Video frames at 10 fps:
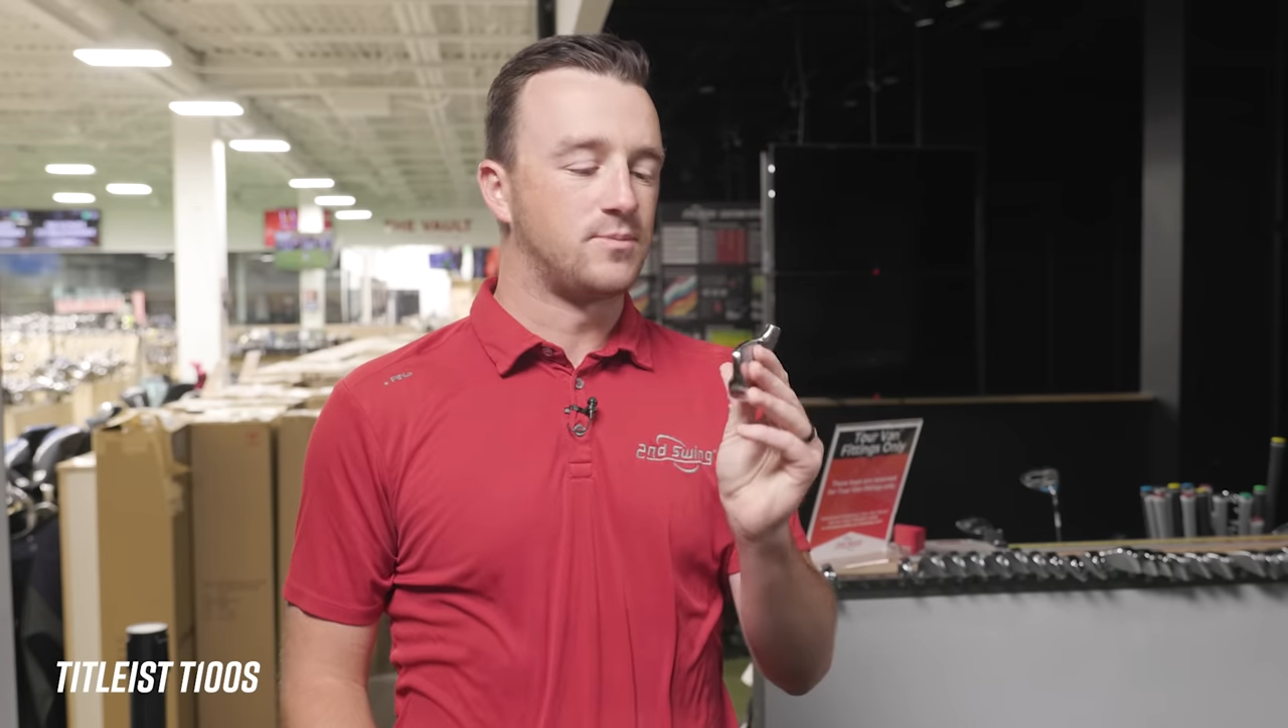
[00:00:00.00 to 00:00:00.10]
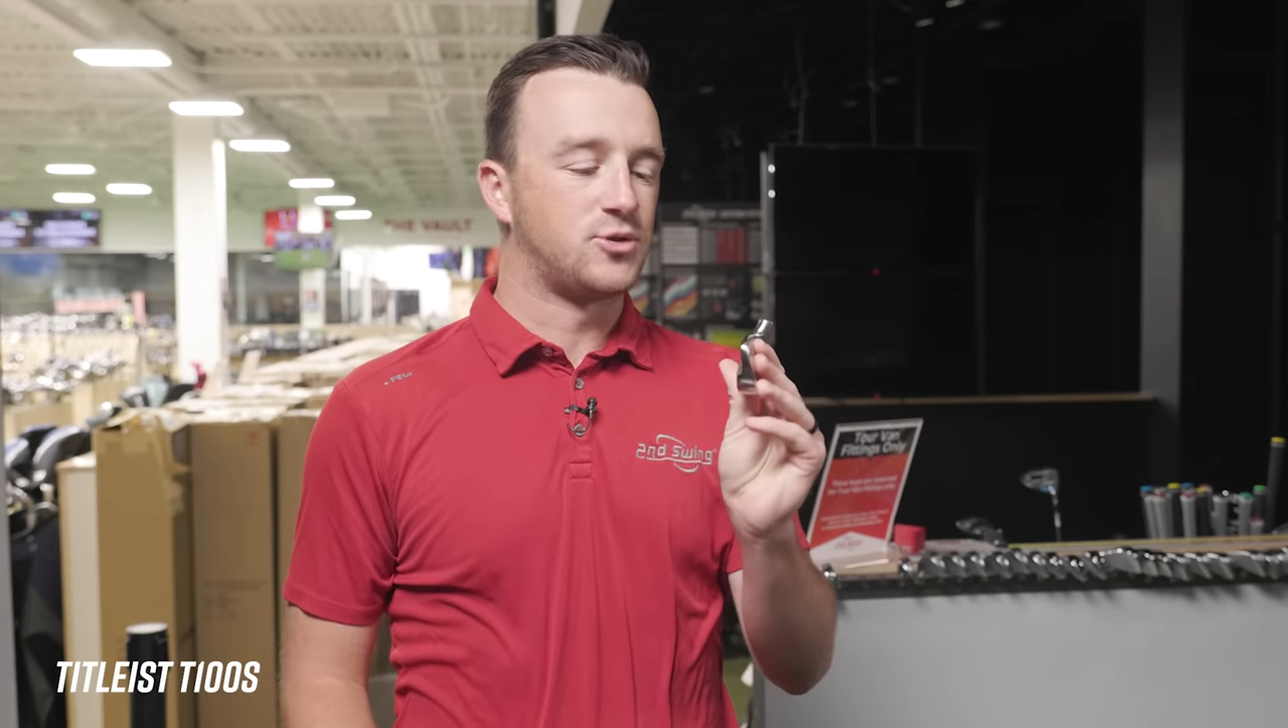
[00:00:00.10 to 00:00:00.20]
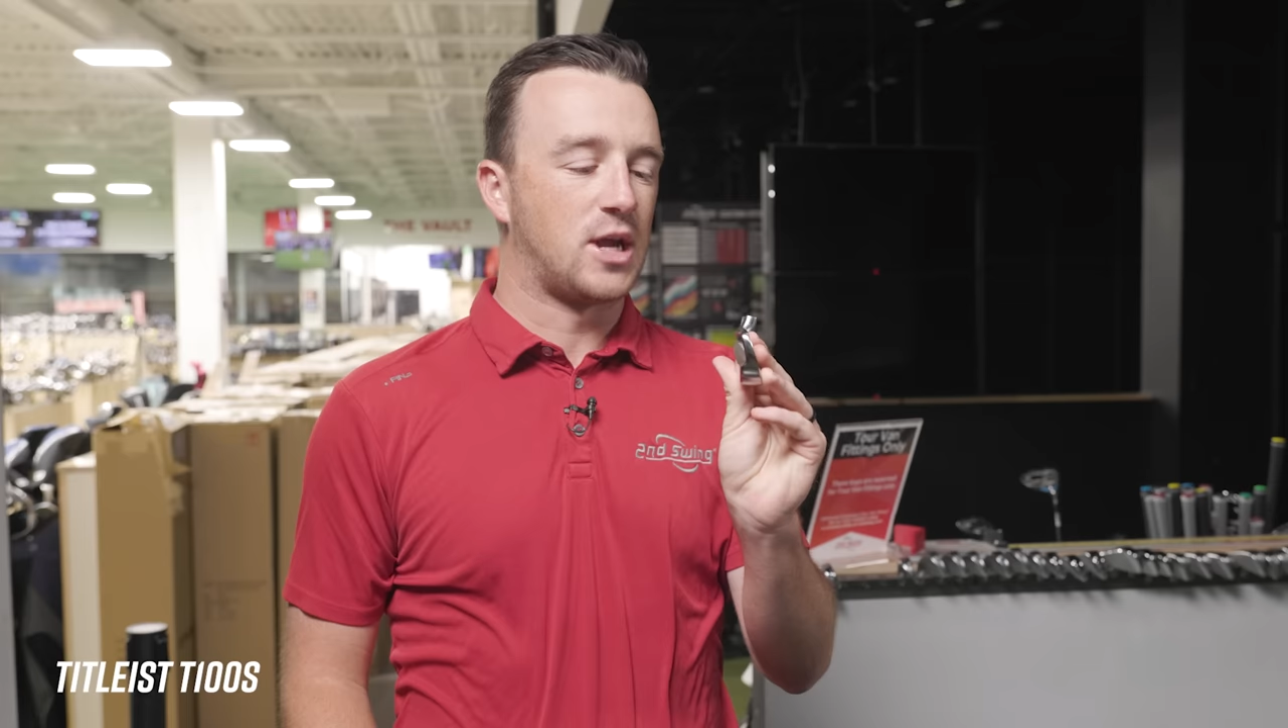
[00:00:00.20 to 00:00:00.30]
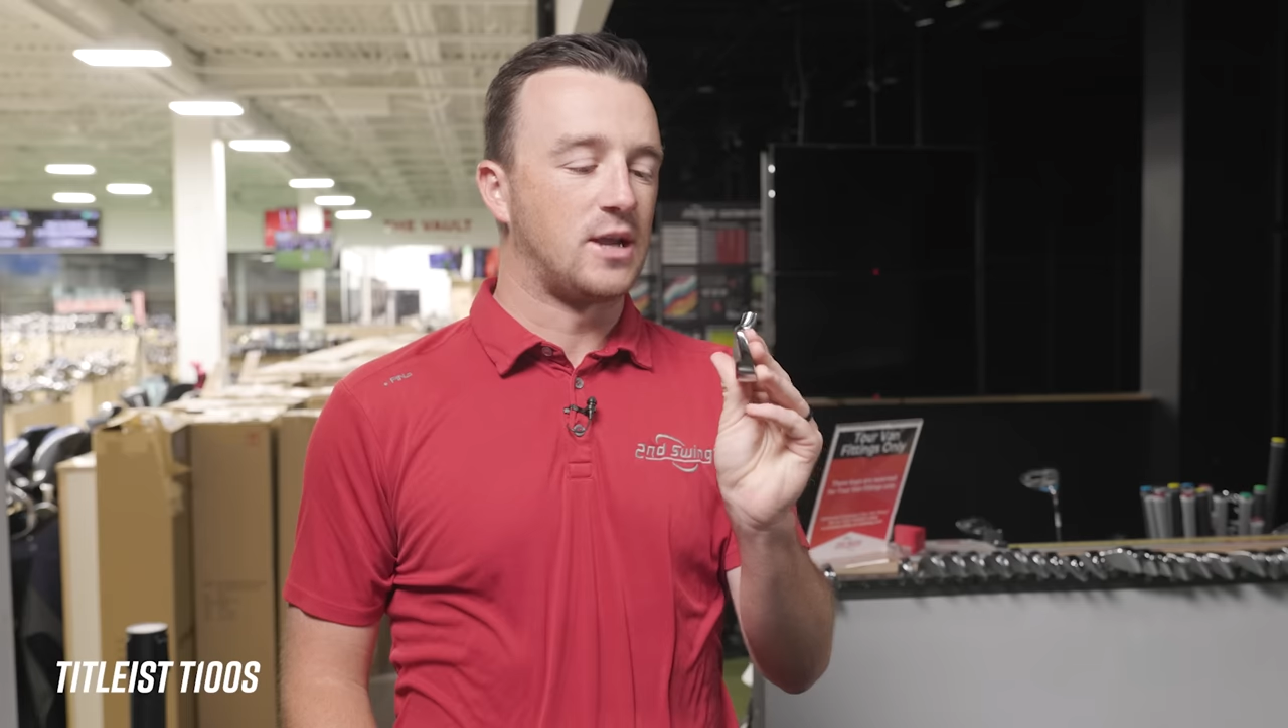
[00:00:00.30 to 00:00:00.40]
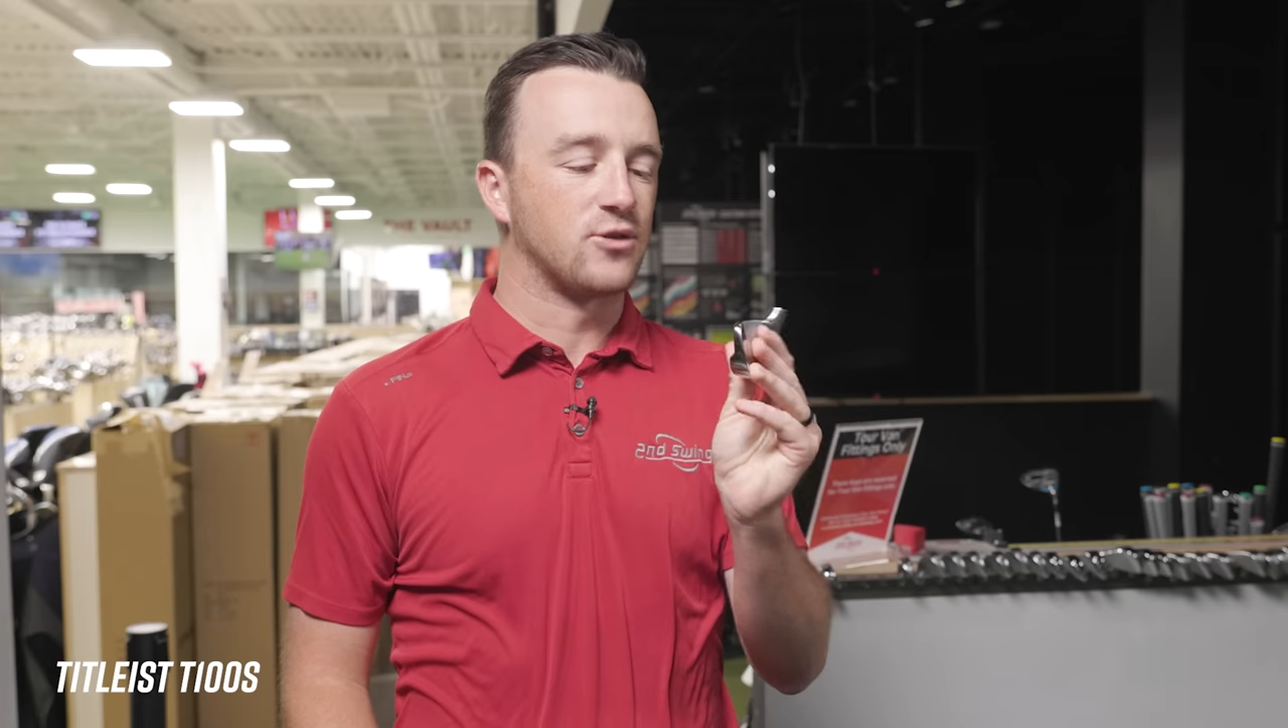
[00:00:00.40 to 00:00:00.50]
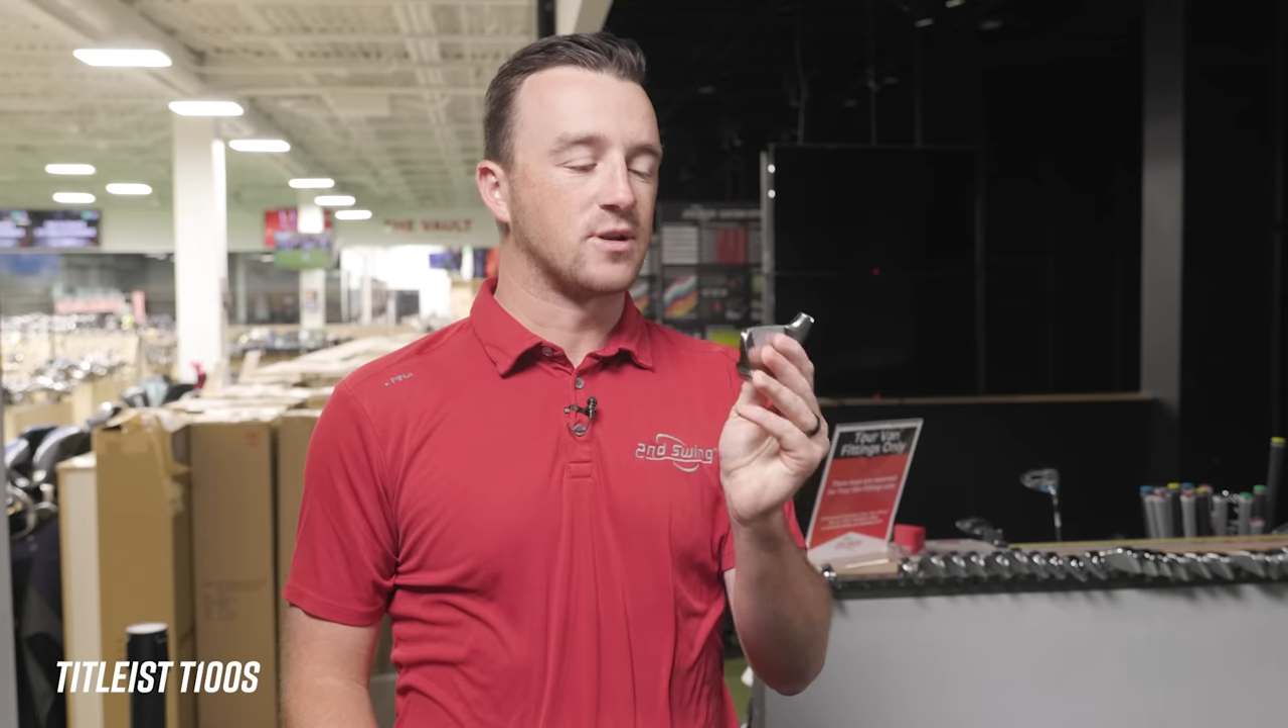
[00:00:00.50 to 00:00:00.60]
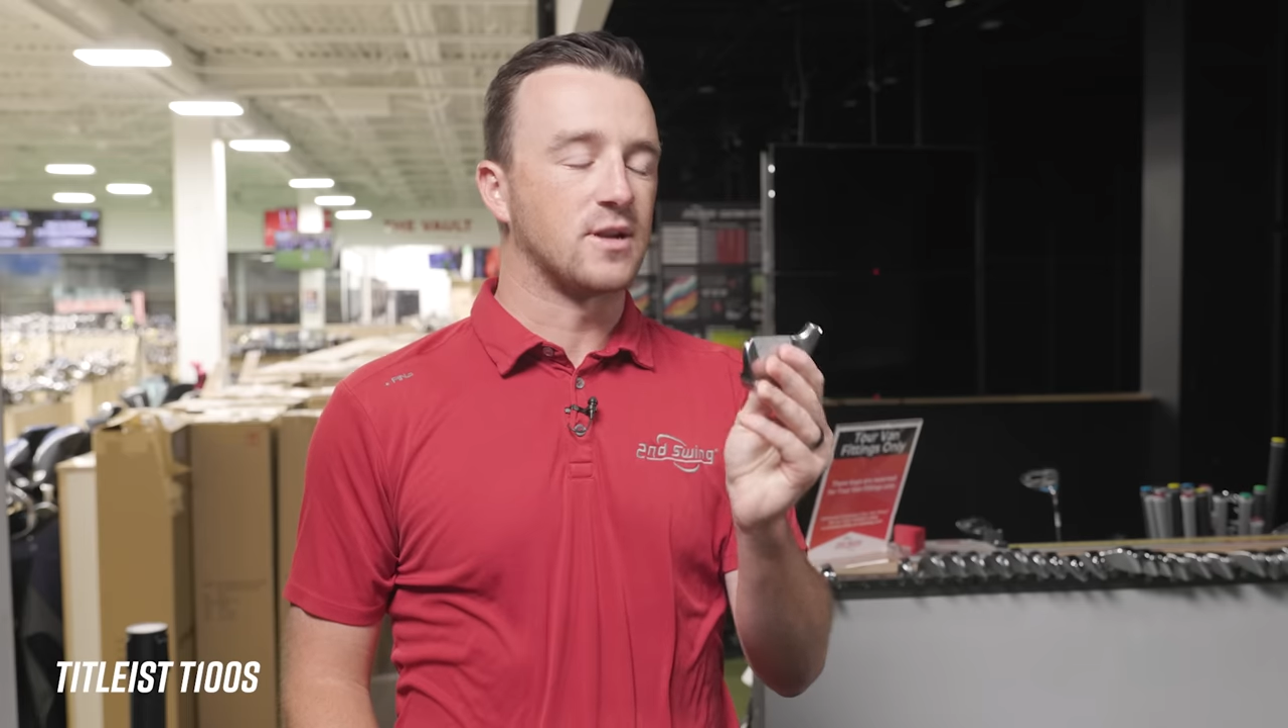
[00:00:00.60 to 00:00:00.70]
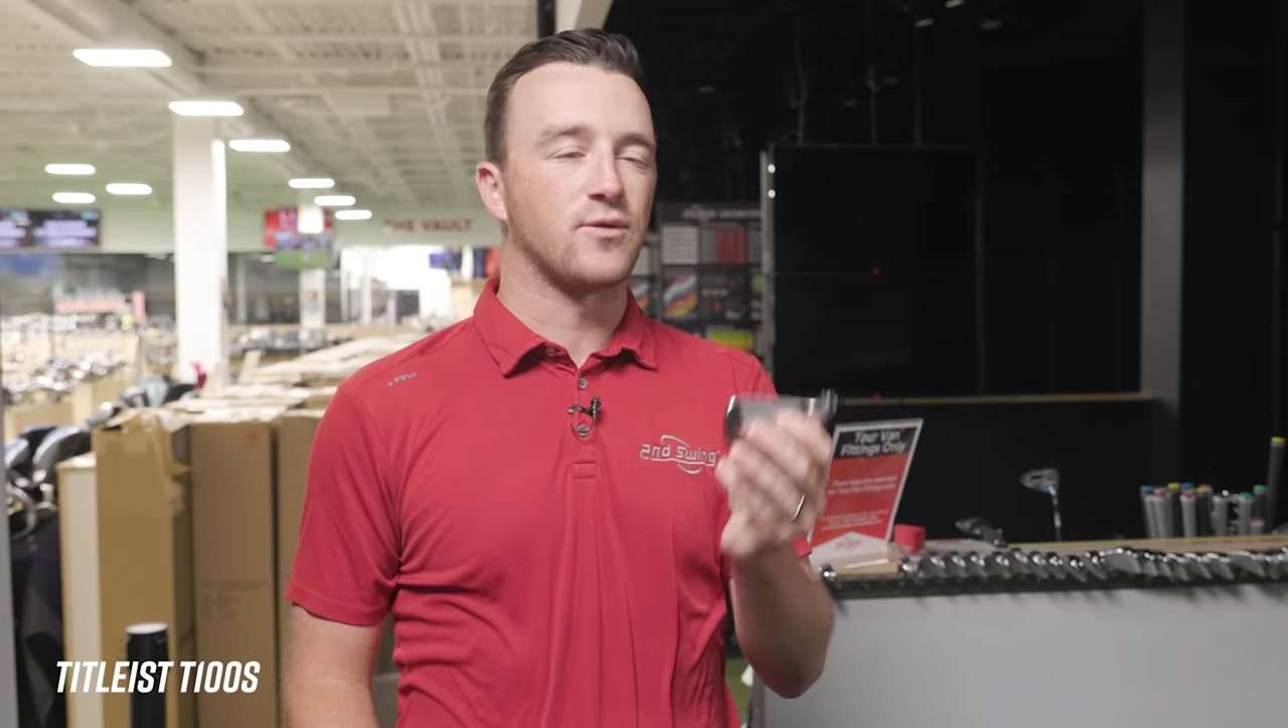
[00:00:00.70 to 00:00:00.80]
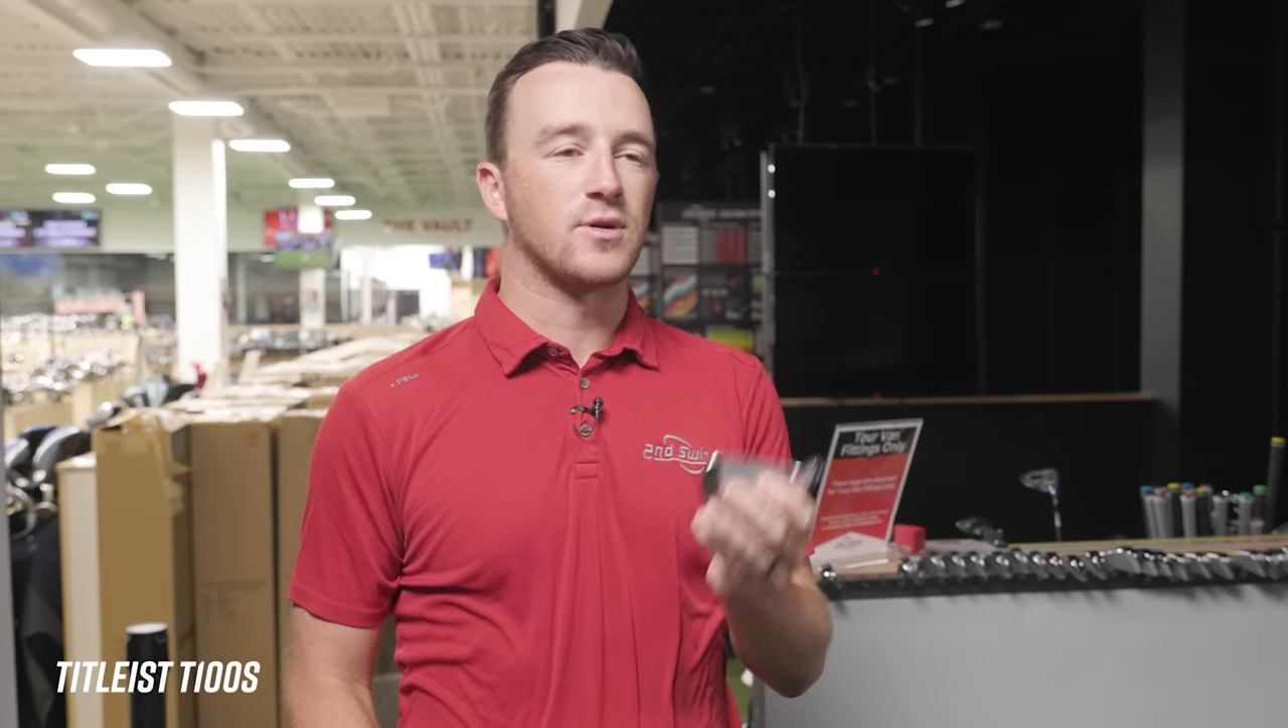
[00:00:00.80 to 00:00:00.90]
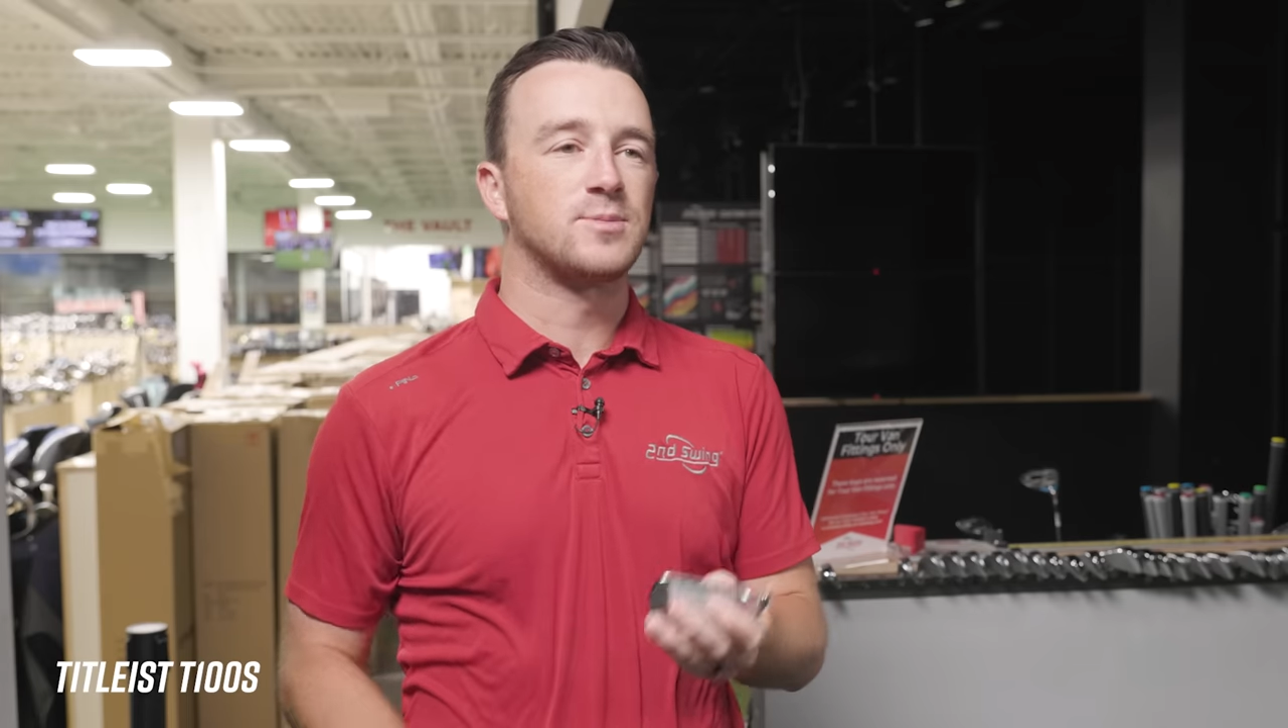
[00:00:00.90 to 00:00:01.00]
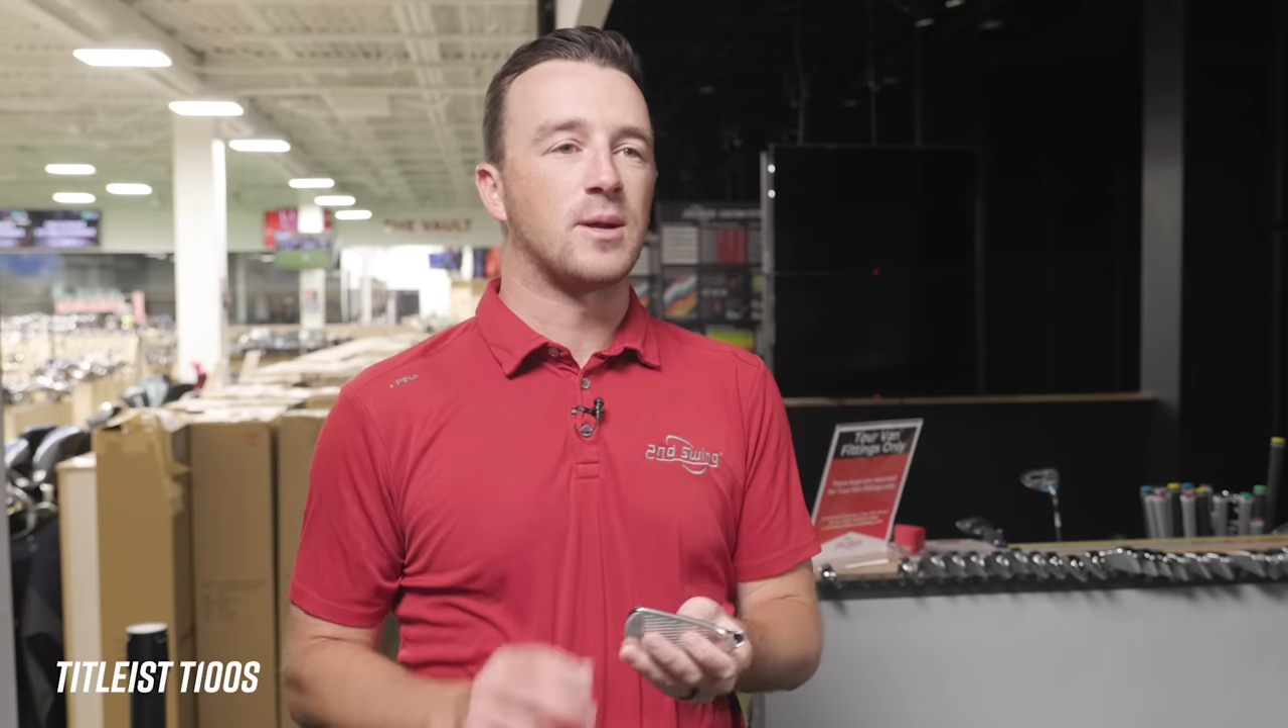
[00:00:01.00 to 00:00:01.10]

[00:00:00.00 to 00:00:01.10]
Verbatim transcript: change or difference,